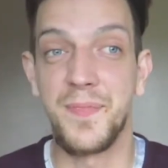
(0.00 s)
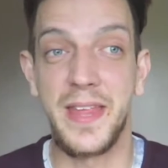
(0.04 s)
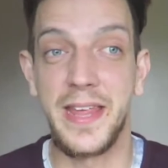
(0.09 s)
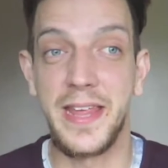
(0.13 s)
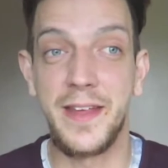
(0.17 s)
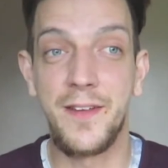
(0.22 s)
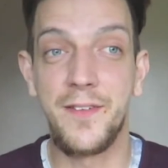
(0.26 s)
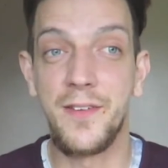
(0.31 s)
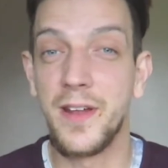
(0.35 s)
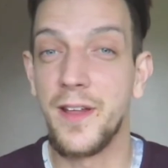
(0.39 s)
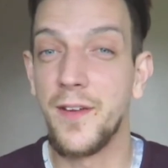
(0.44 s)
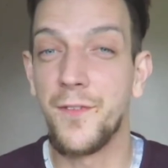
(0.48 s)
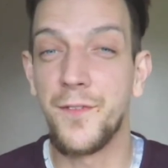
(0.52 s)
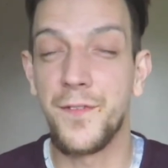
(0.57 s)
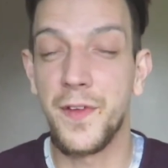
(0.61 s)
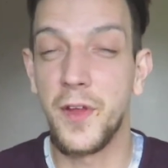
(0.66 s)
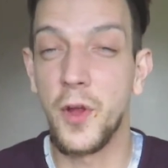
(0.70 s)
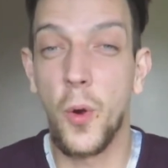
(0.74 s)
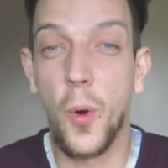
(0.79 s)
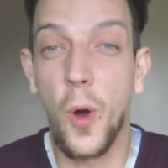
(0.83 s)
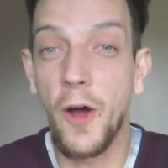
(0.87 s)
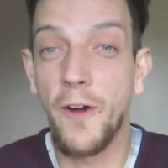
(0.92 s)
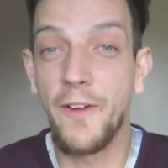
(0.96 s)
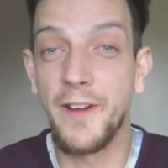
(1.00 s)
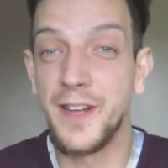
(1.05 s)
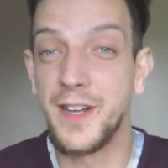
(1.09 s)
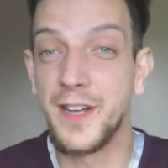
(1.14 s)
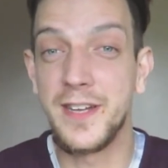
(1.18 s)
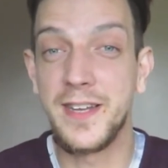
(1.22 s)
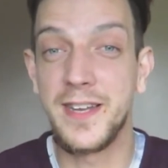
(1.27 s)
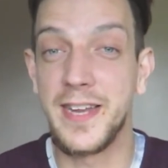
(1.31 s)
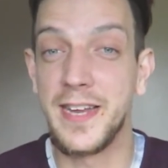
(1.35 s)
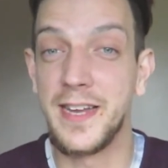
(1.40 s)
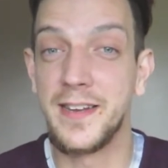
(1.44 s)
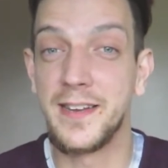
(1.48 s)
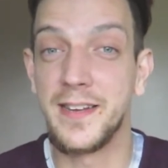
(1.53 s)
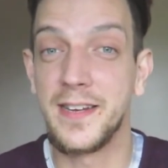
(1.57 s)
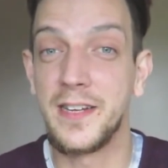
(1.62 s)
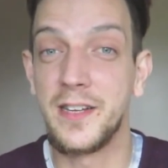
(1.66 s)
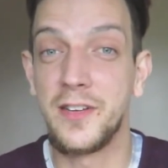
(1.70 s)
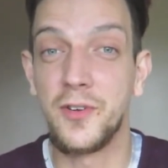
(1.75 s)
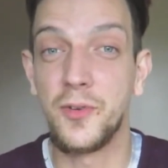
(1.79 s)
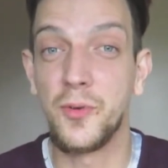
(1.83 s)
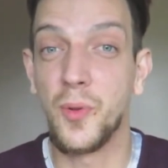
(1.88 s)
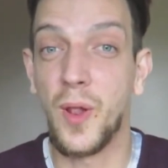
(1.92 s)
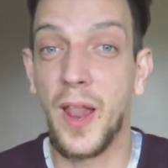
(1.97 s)
even if you are in your teens
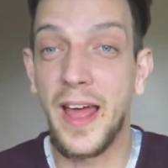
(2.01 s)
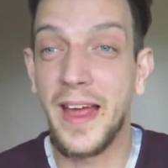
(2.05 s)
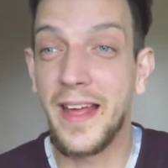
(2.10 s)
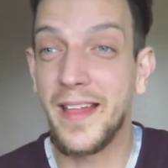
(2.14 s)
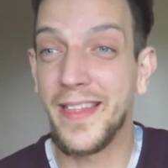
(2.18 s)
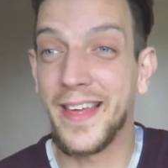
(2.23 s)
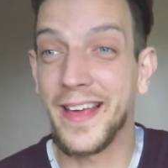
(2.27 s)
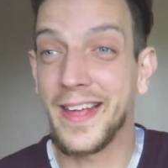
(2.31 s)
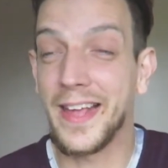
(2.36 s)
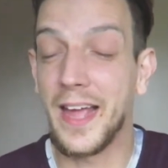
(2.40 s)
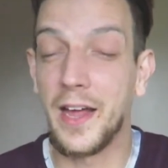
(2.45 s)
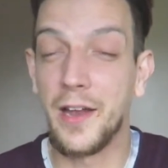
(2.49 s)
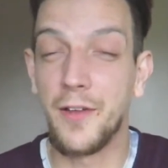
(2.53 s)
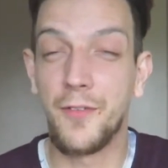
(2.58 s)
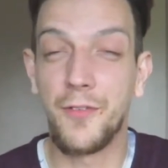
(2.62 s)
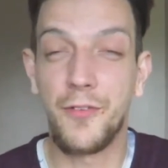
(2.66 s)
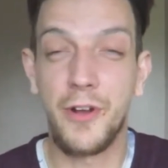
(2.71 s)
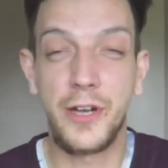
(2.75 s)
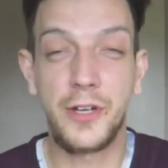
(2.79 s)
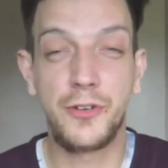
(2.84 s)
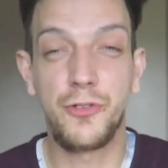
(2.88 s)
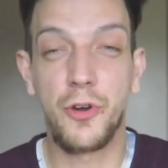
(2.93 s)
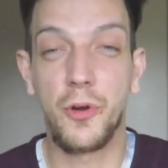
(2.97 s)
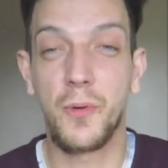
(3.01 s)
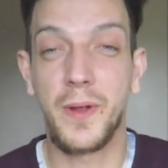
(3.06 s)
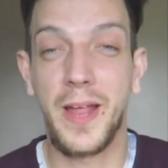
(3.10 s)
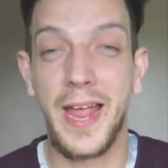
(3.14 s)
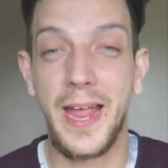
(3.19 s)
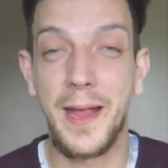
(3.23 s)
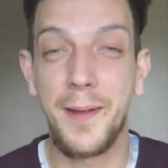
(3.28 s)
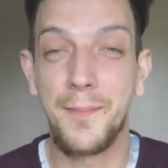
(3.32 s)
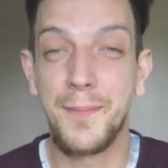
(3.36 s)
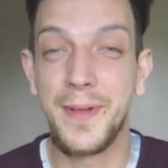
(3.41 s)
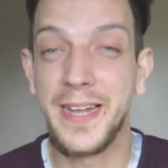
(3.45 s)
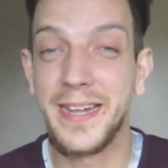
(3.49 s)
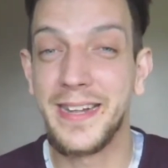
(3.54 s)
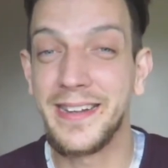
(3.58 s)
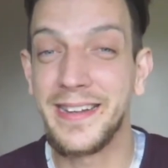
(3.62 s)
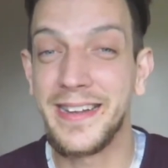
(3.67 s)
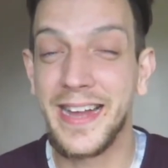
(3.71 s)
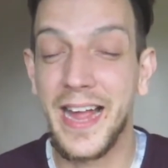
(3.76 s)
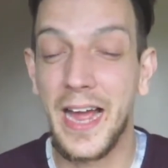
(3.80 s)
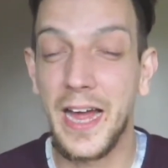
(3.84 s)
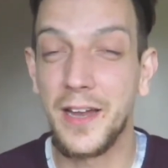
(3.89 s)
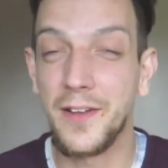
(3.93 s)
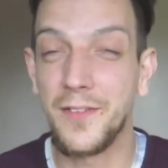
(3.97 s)
and you like that kind of retro gaming
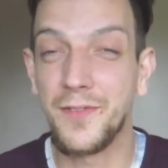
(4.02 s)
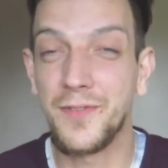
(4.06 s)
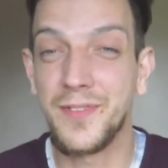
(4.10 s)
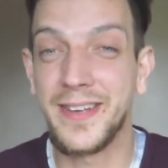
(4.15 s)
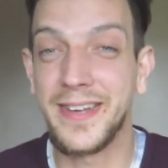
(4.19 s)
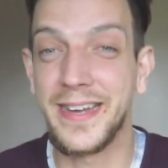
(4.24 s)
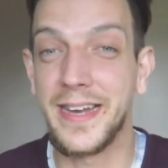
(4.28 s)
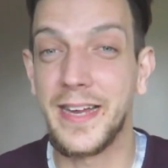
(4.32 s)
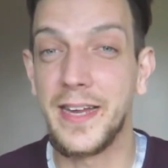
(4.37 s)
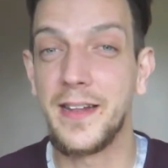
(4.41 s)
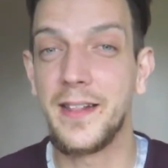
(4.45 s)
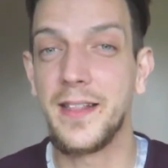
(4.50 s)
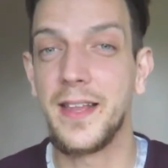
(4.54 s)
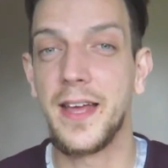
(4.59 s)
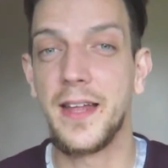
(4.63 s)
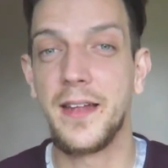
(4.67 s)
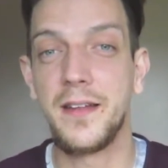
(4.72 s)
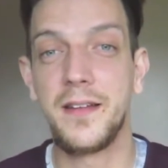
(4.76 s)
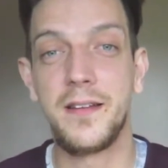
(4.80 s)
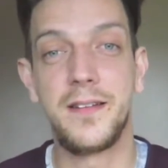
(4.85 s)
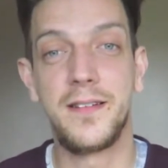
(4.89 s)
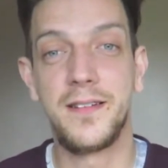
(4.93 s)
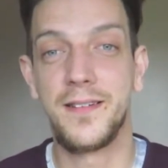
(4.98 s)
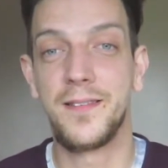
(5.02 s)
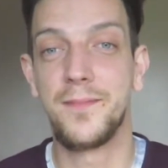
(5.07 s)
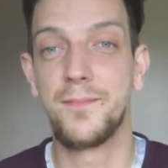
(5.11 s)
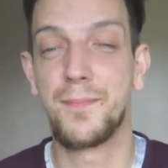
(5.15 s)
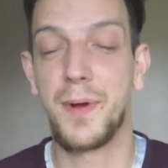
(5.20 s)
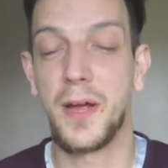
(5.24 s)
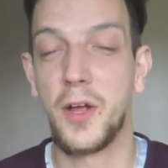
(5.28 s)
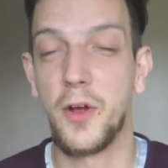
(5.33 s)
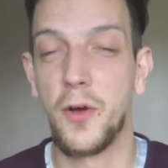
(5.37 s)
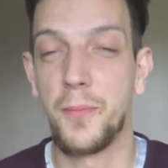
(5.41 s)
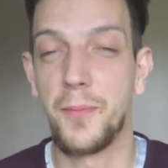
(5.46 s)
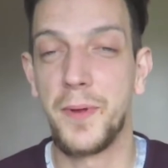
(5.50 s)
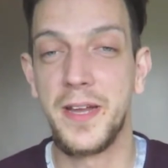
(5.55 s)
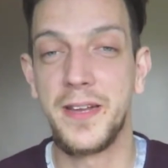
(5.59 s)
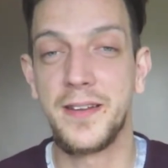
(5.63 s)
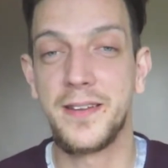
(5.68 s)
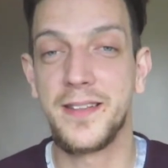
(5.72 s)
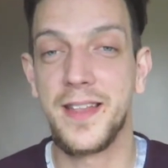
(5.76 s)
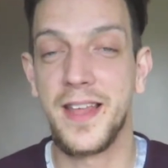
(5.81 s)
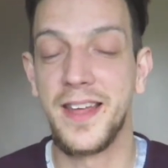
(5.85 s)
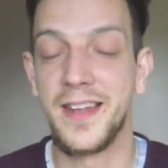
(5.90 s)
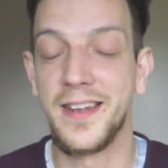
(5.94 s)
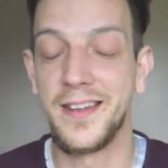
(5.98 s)
kind of scene, then by all
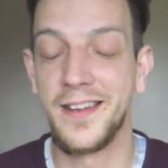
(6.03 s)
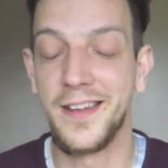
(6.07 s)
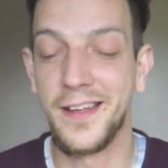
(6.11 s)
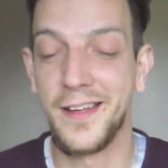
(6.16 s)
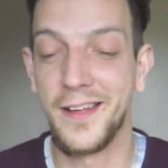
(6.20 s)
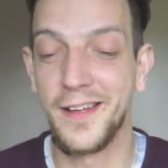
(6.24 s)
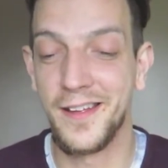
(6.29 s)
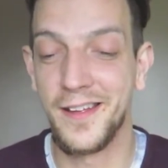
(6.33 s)
means, then